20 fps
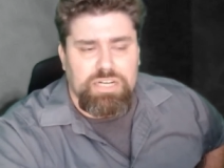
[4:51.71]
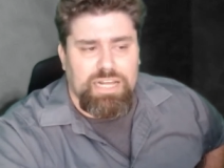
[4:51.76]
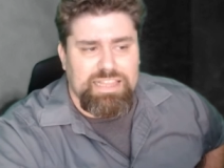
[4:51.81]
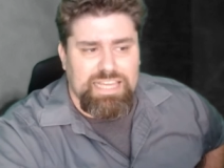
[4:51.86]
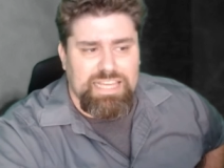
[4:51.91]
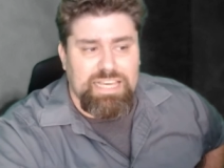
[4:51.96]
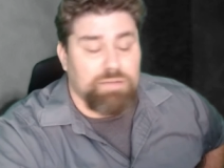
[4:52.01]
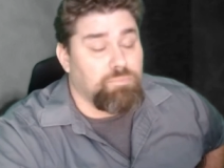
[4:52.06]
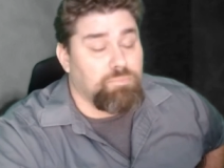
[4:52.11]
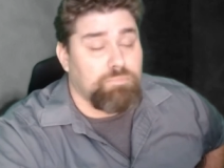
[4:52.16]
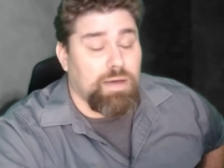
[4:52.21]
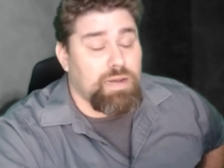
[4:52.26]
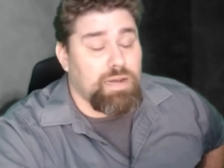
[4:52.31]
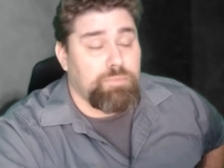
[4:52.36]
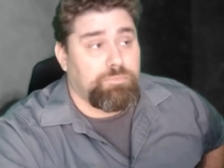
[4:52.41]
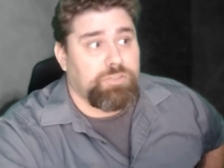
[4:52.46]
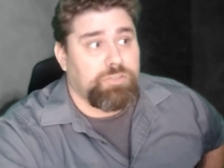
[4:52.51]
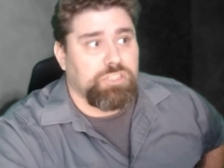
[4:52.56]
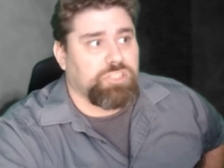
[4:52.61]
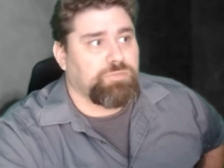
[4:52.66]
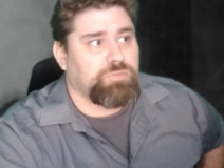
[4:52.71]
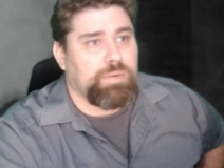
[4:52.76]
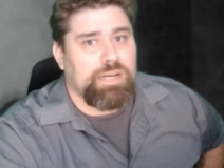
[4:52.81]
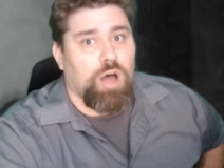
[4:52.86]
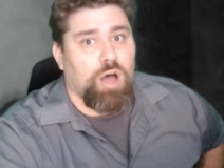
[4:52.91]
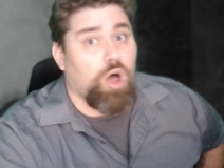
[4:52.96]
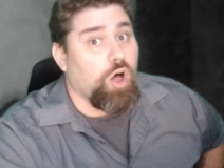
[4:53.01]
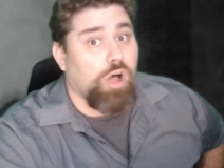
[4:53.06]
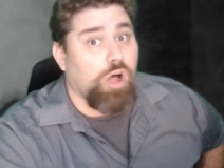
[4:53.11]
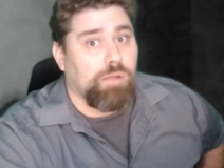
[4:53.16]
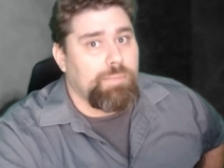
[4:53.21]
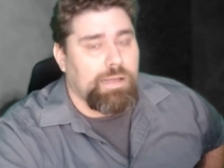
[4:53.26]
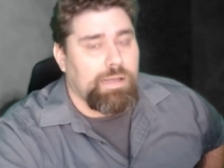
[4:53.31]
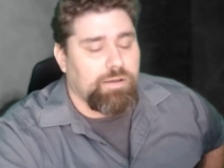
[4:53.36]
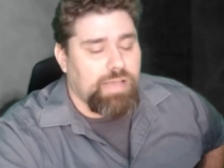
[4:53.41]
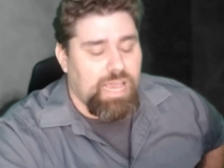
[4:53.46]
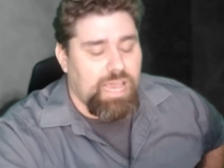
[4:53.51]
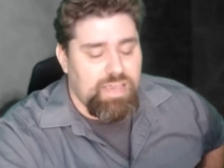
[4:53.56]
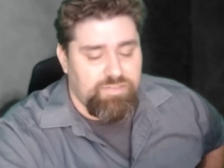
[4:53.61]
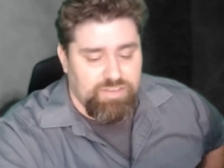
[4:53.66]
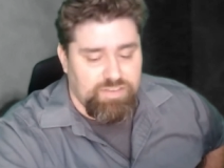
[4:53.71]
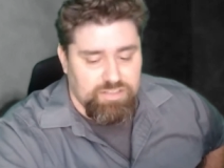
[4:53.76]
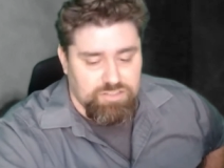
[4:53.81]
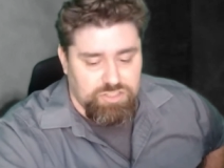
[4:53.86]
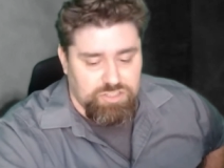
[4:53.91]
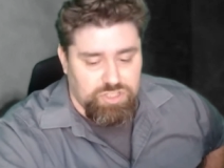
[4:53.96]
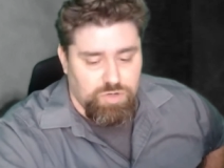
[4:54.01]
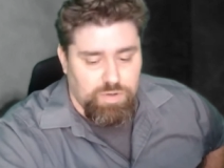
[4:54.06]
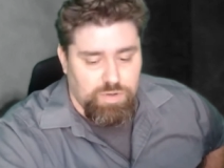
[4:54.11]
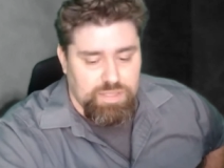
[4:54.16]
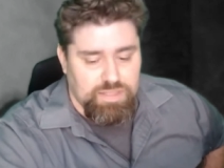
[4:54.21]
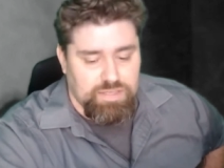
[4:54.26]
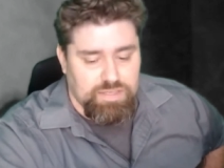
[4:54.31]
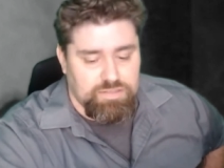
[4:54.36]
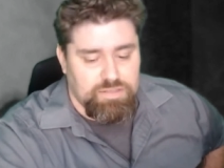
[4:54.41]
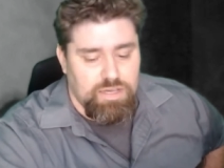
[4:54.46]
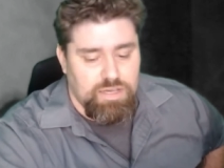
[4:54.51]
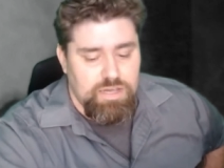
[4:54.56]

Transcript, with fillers: I think it might have just been all Malkavians doing this,